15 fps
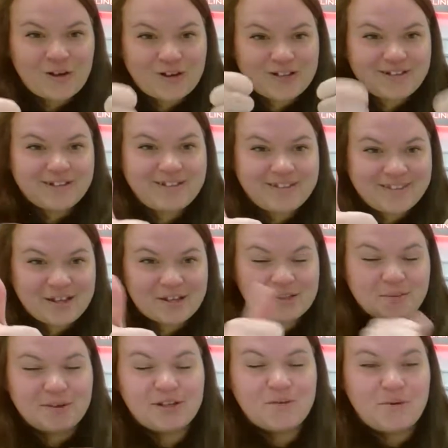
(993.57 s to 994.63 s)
Good.
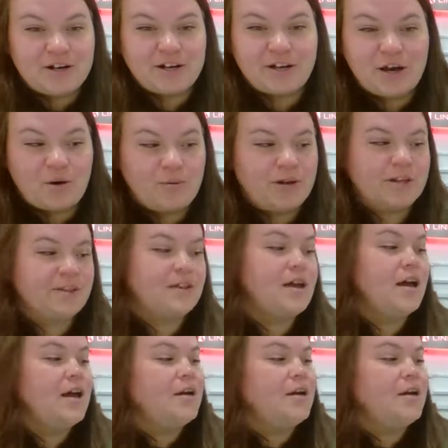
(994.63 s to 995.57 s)
That's what you want to go with,